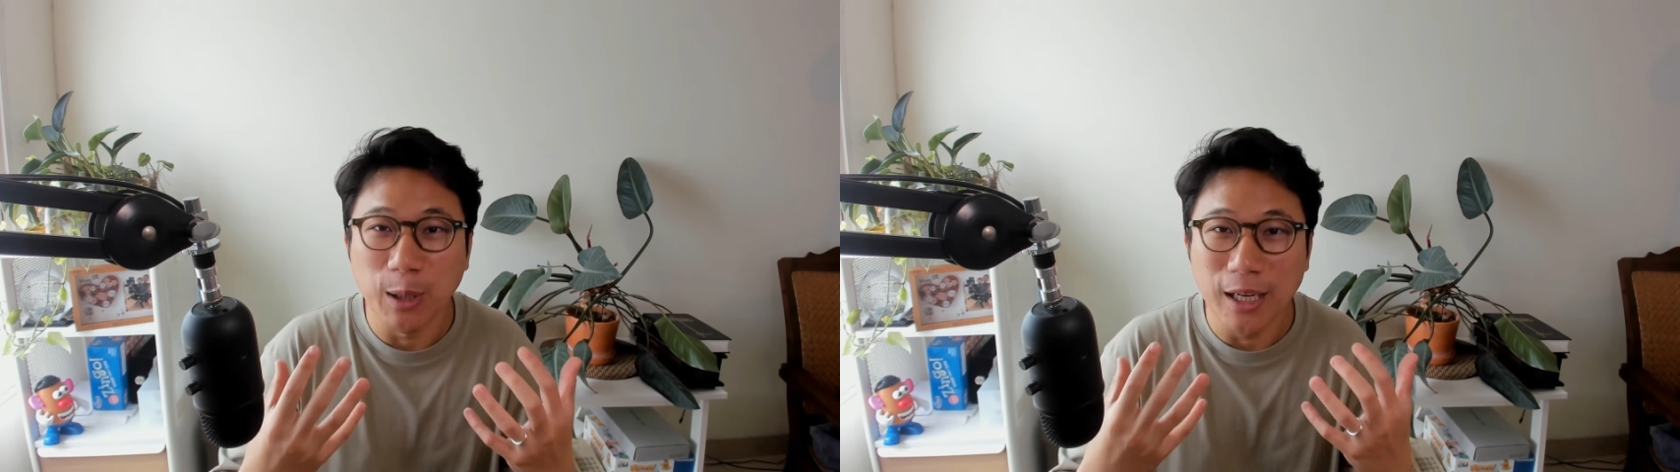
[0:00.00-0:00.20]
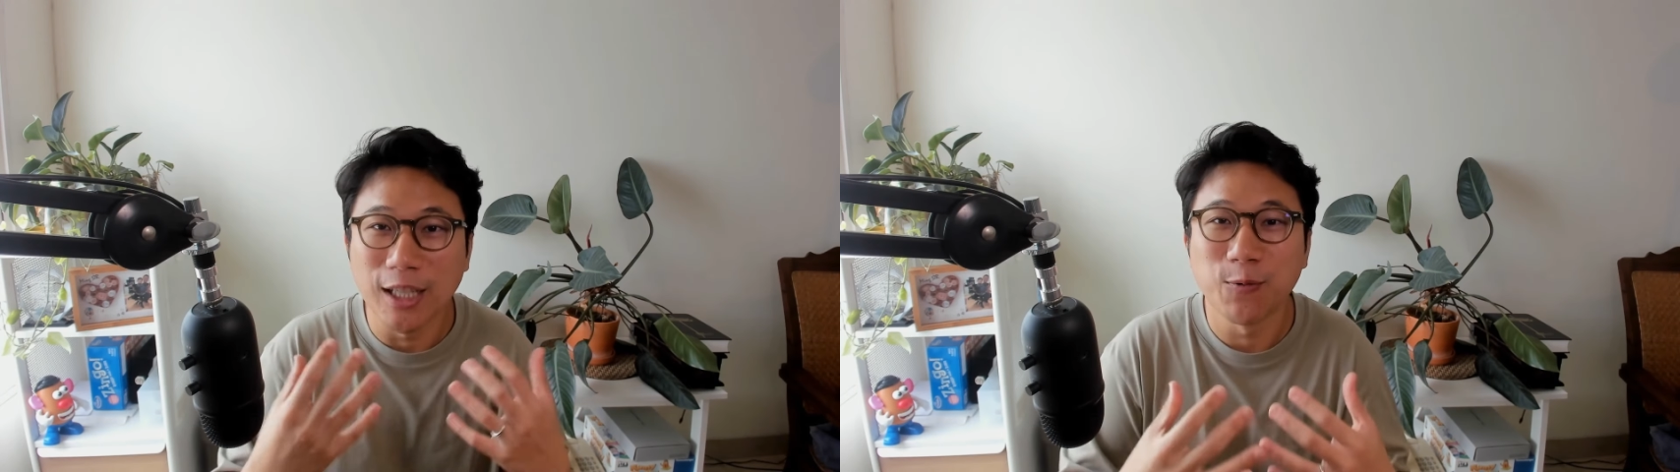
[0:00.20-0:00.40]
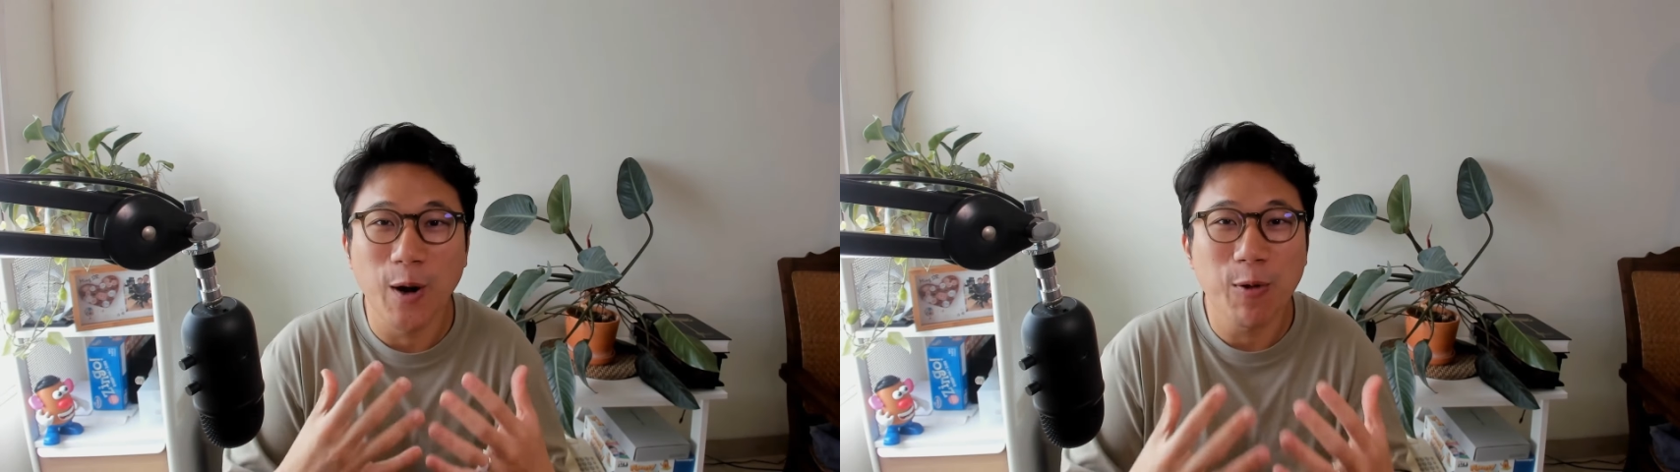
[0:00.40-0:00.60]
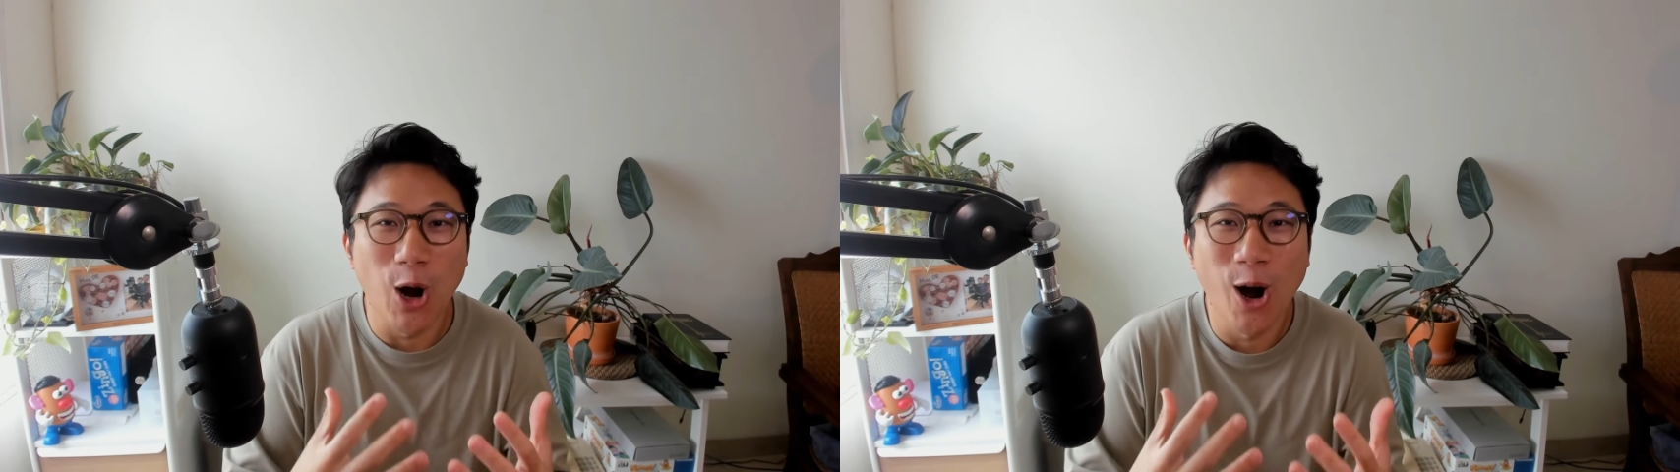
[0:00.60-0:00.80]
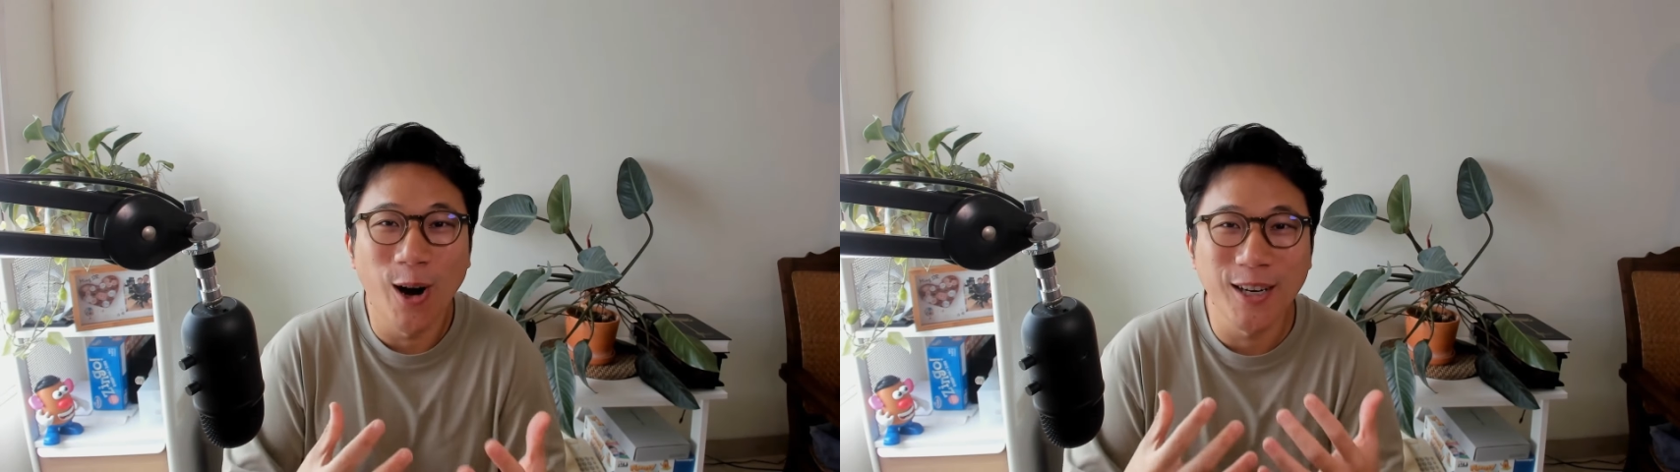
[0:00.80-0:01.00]
it's very
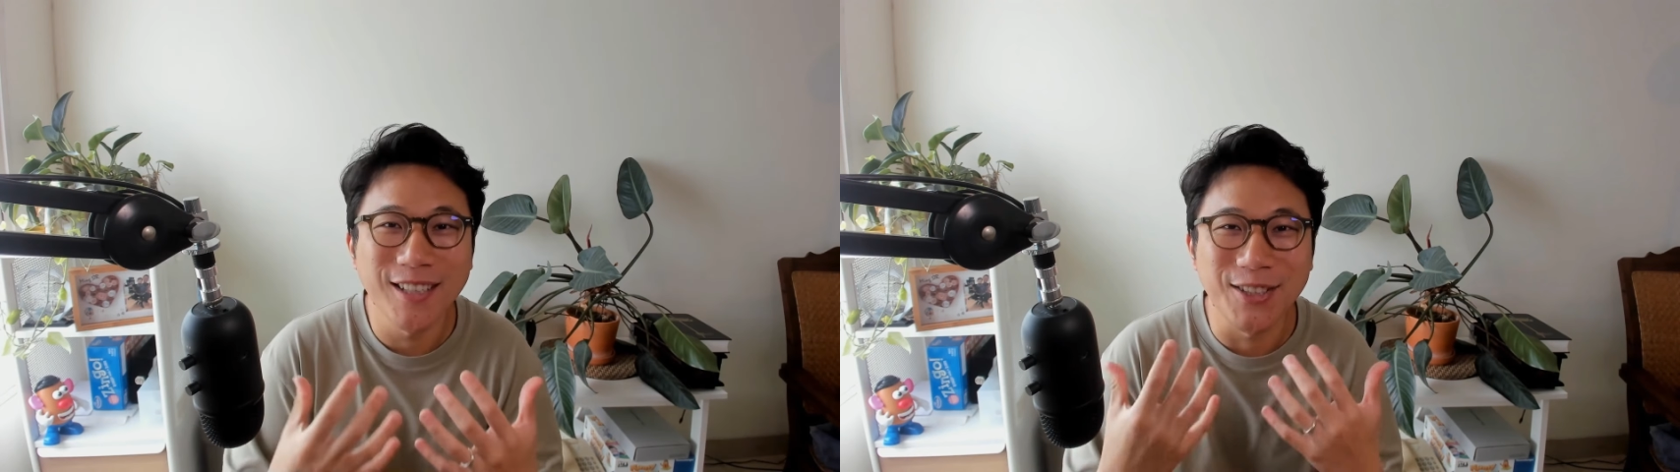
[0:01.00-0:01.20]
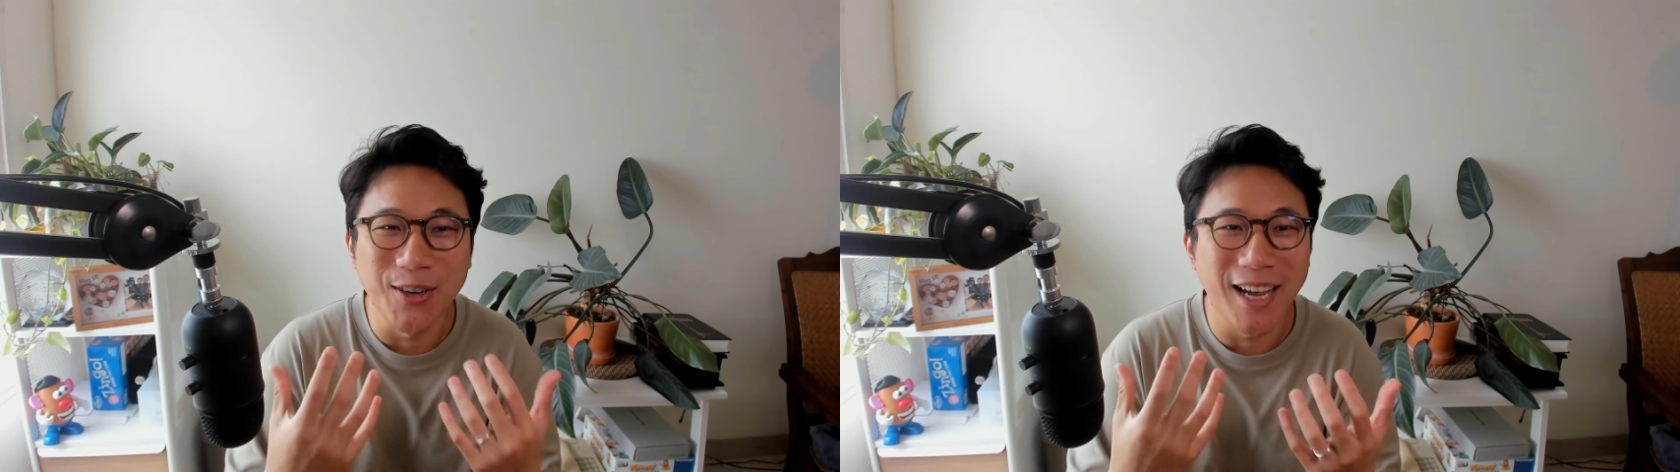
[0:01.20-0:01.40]
hard to